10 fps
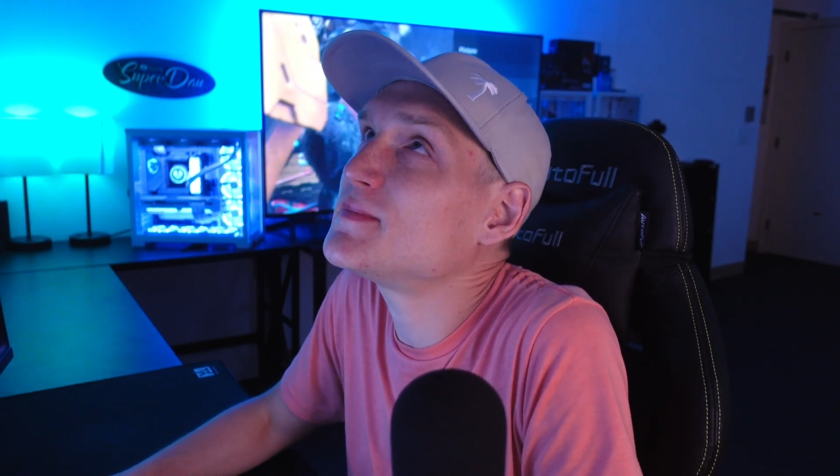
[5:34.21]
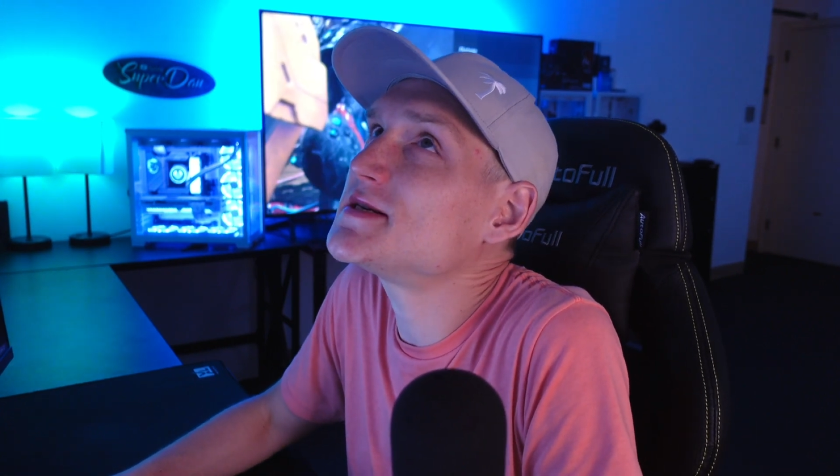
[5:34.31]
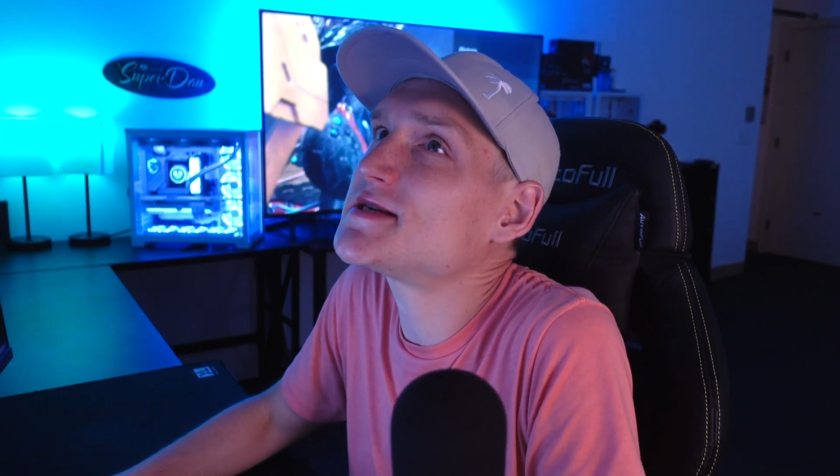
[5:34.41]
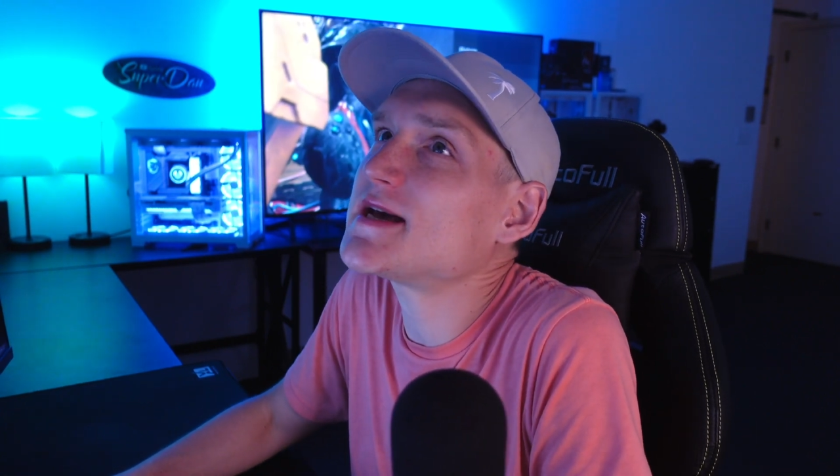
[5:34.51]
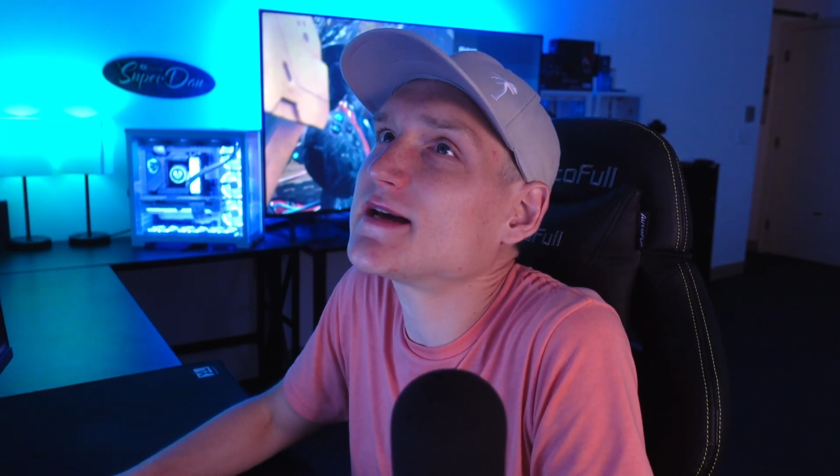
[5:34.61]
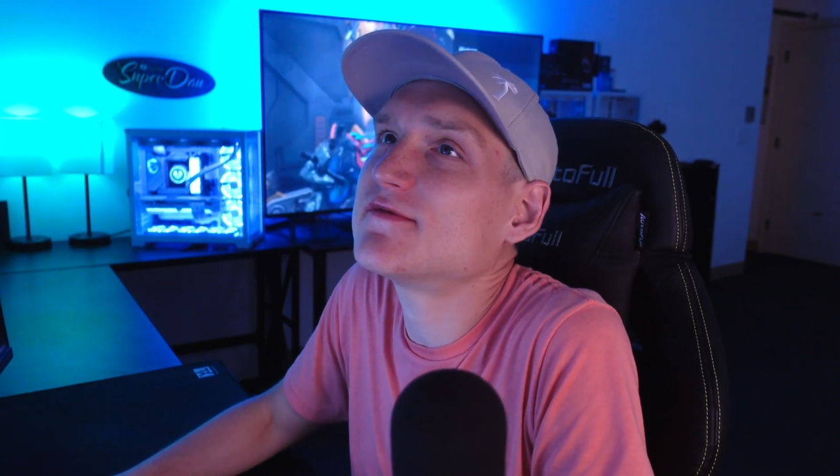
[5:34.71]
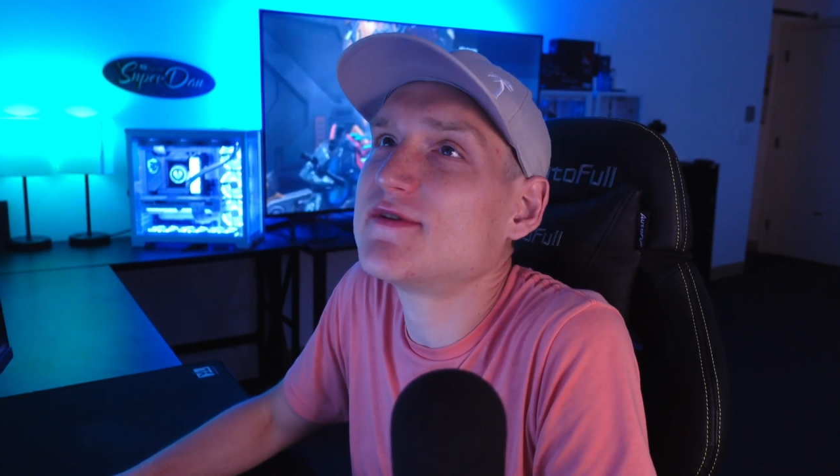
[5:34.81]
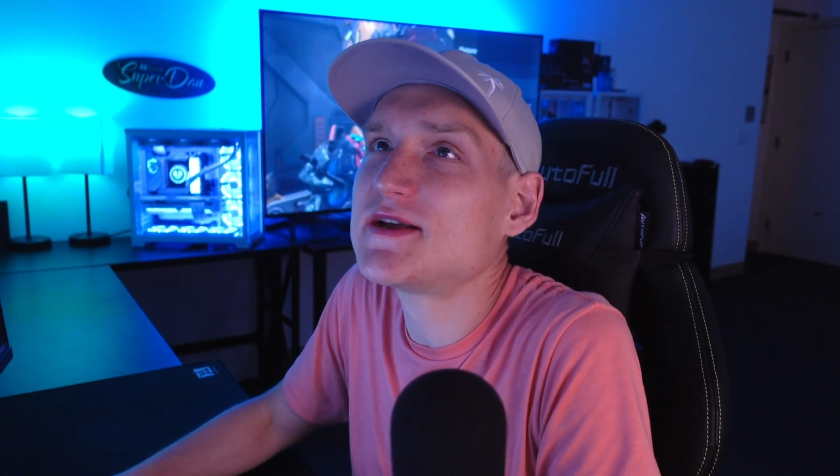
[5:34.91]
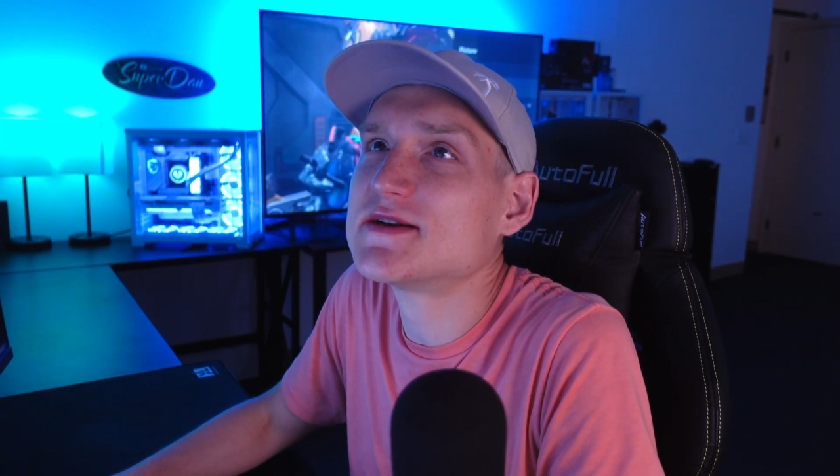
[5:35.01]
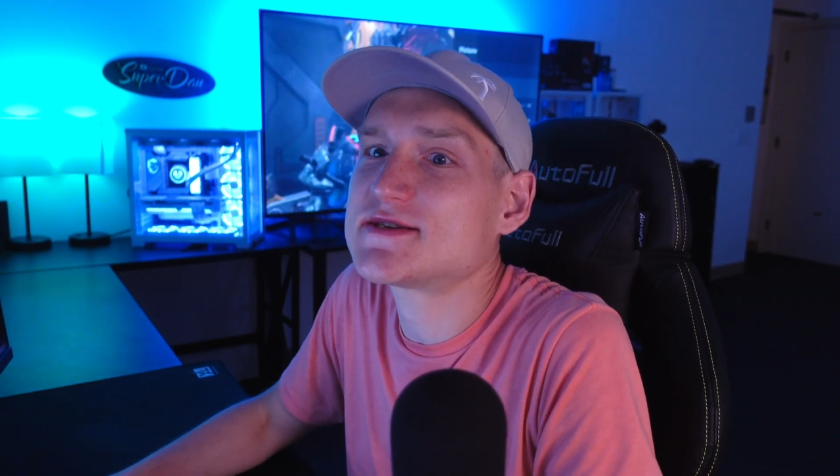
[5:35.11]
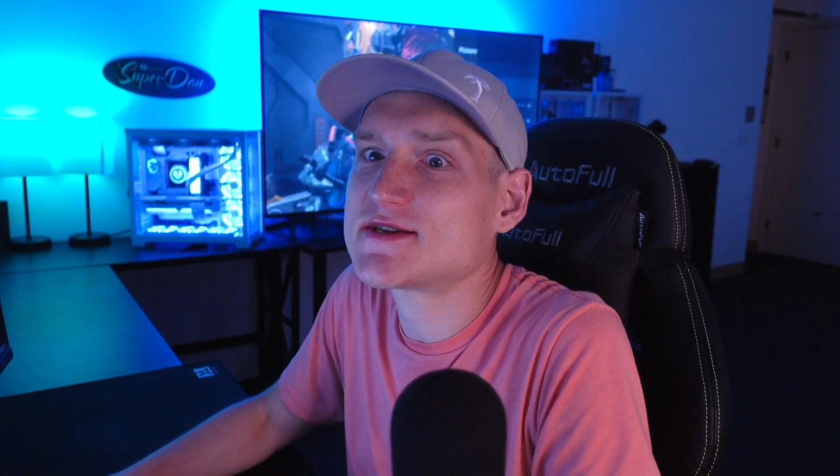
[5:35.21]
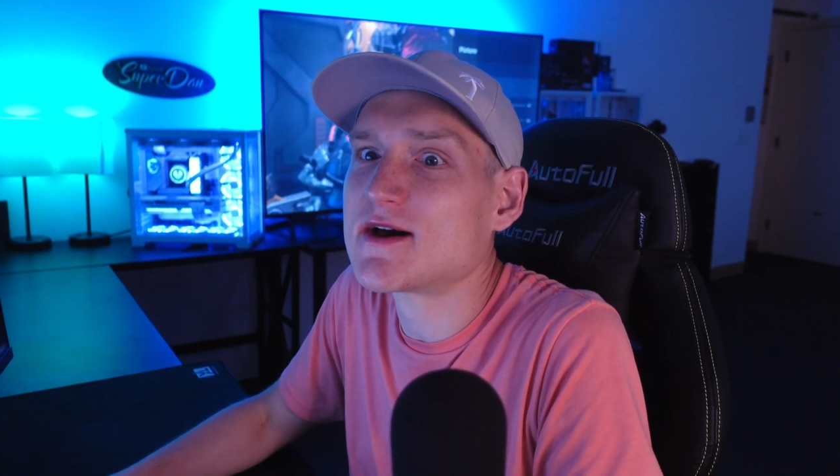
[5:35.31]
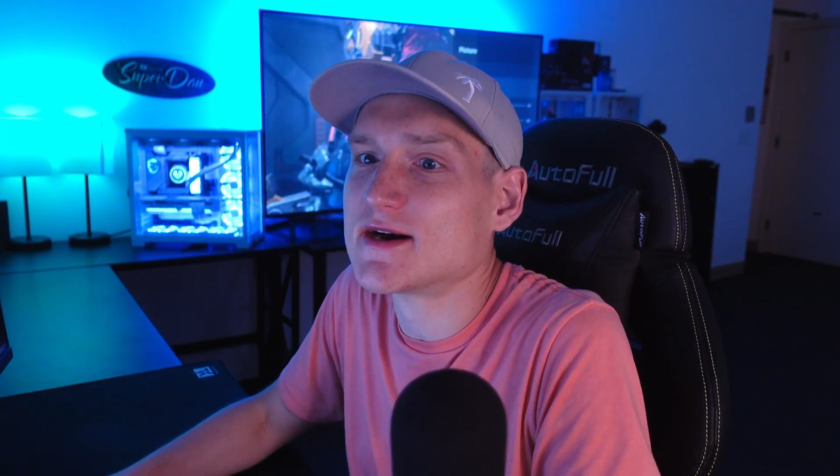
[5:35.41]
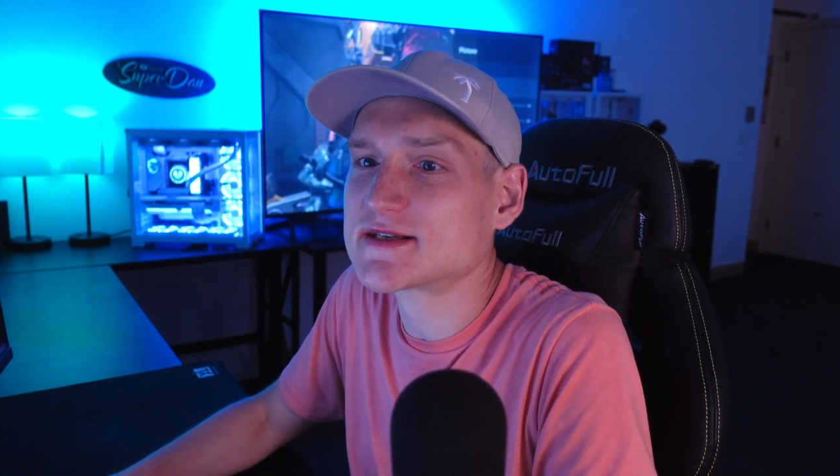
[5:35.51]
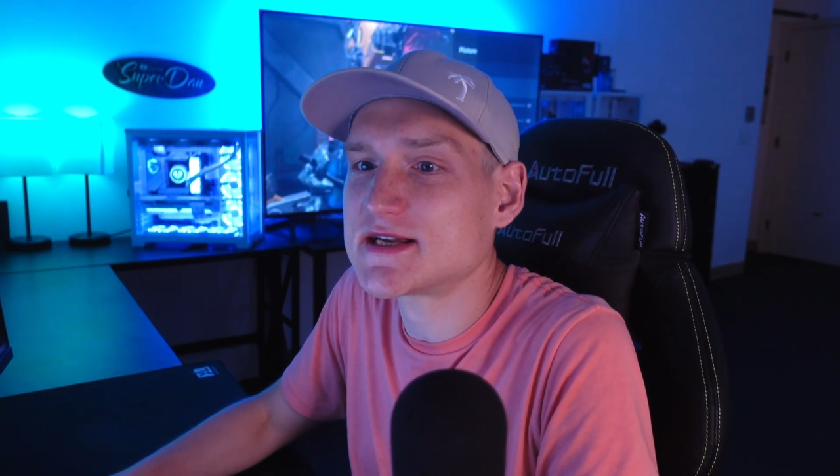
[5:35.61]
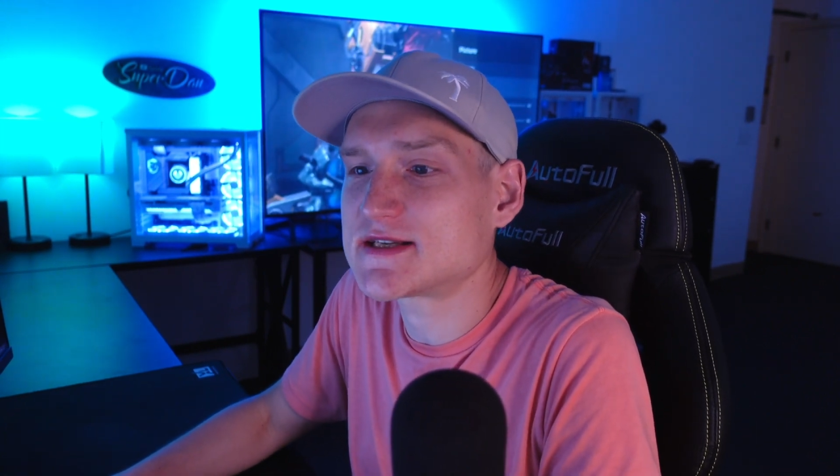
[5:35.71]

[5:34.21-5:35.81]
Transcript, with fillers: me saying Nvidia sucks,